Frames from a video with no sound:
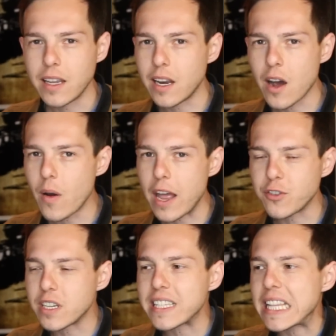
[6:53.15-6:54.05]
you know? And
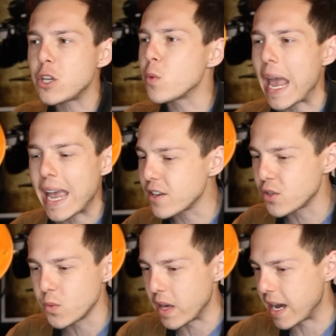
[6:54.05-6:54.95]
because you can't
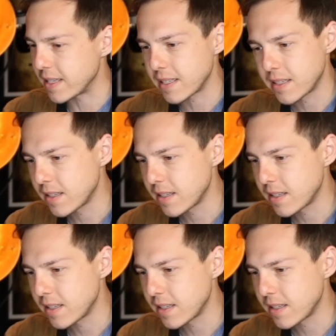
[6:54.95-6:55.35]
do that.